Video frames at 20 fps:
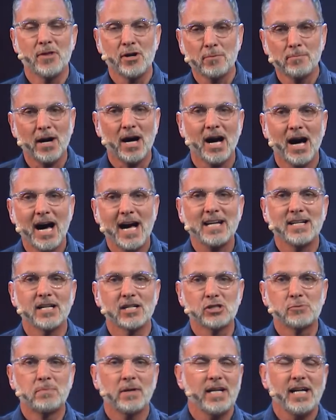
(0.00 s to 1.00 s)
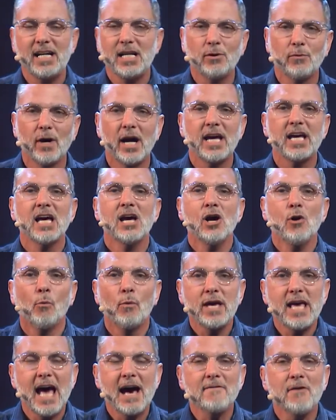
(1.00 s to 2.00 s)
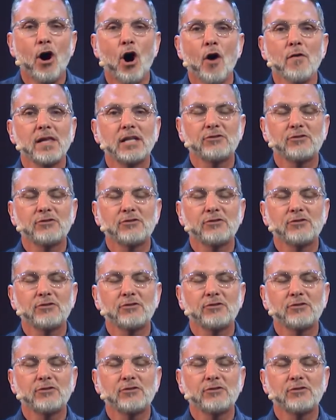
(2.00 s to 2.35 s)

They're behind us. But anyway, we have all